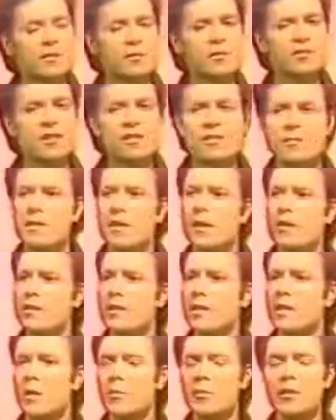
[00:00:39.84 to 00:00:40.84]
someone said to me
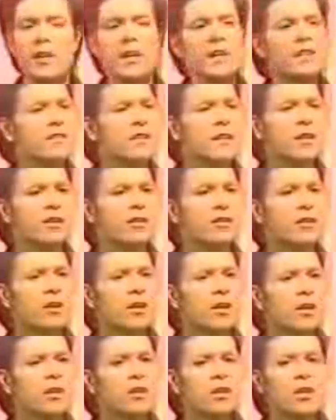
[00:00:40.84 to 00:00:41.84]
only a couple of days ago,
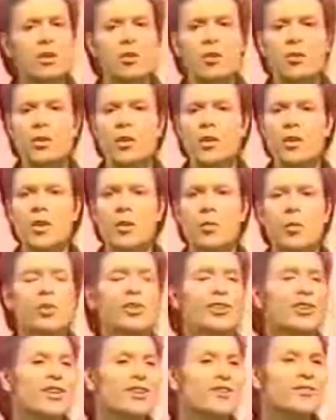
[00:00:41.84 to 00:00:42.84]
you know,
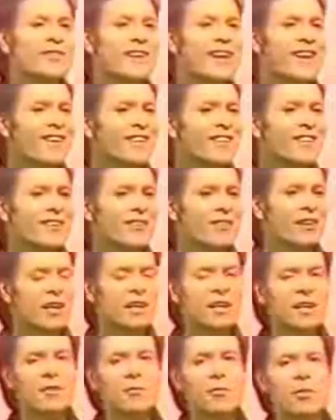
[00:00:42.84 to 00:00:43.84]
what are you going to do now? You know,
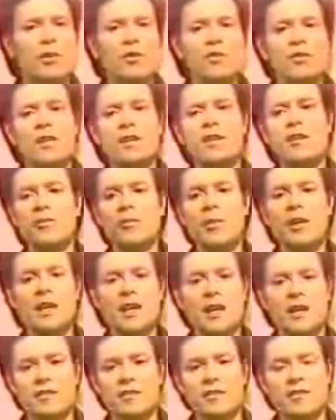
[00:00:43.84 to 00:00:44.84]
what they don't
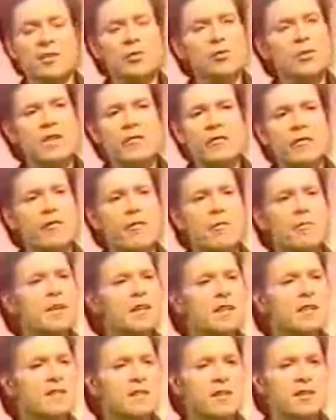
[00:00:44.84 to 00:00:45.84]
realize is that you never ever
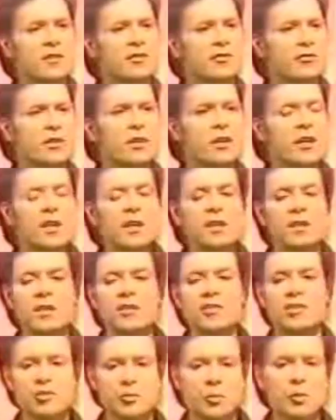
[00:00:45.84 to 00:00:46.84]
beat this industry.
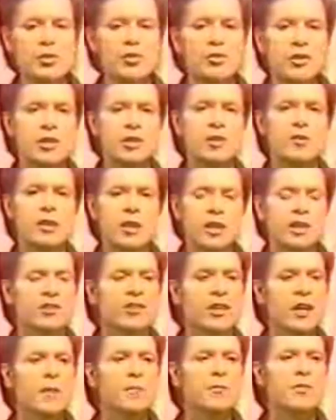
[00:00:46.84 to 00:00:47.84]
That just when you think you've got
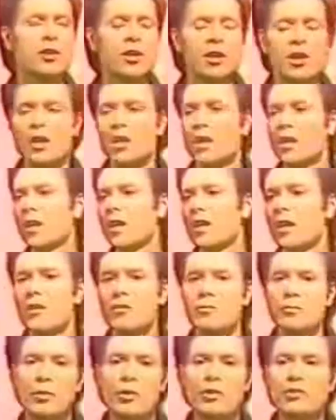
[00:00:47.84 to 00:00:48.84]
it taped, you
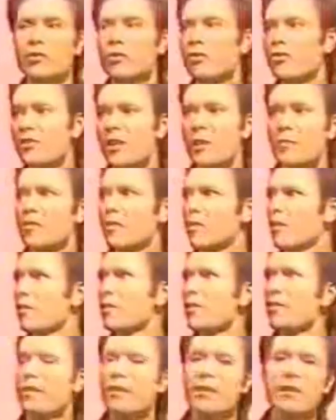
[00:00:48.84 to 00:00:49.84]
know, Boy George comes
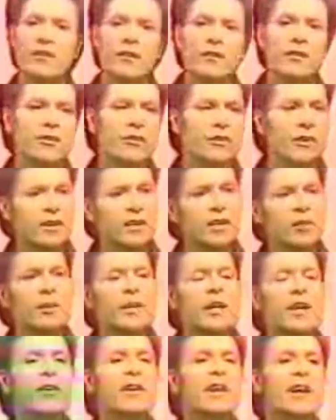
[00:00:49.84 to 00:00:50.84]
along and you think, oh, crud,
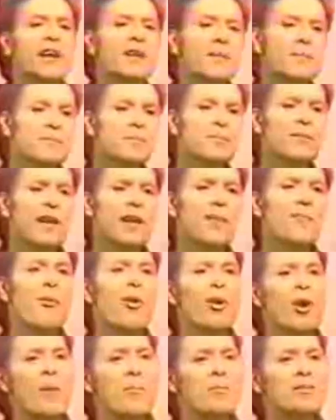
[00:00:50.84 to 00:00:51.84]
here we go again.
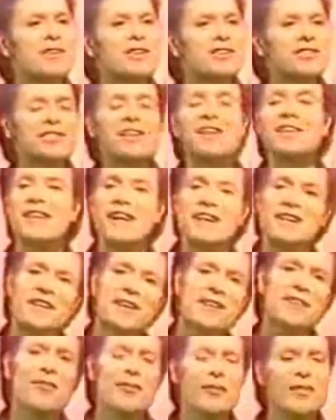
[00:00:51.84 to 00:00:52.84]
More competition,
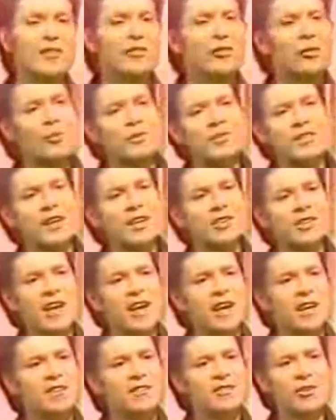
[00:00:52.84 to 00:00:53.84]
and therefore there's always that
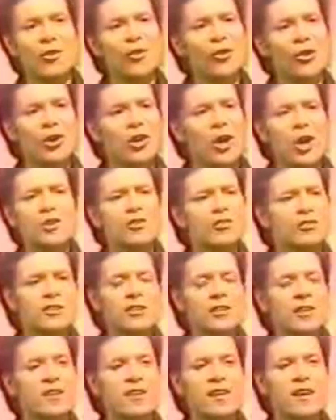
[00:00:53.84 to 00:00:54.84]
challenge
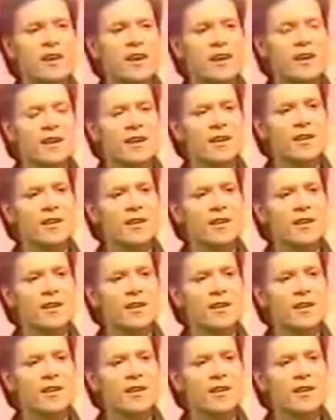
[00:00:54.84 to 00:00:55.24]
constantly there.